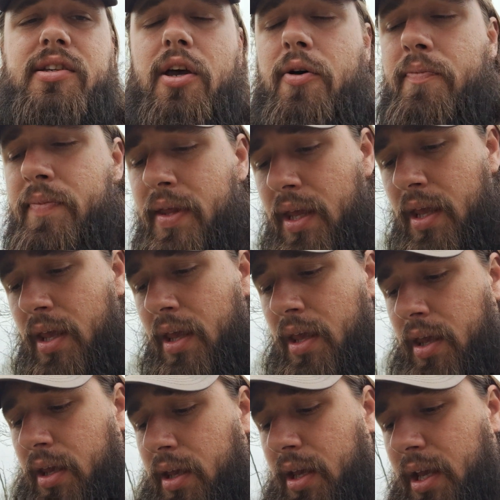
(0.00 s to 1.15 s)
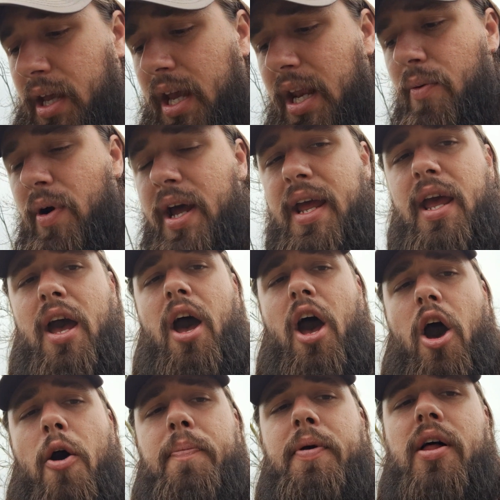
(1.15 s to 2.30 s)
So anyway, I
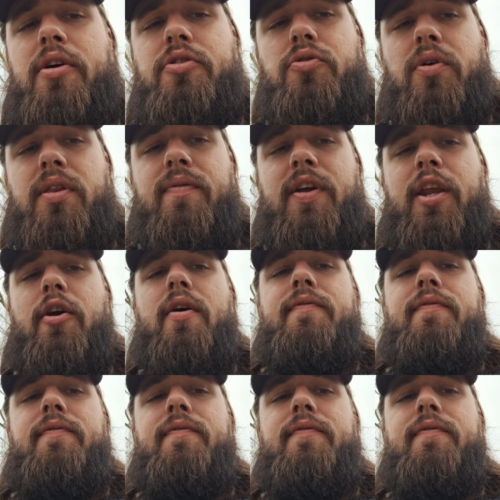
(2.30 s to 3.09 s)
hope y'all enjoyed the video.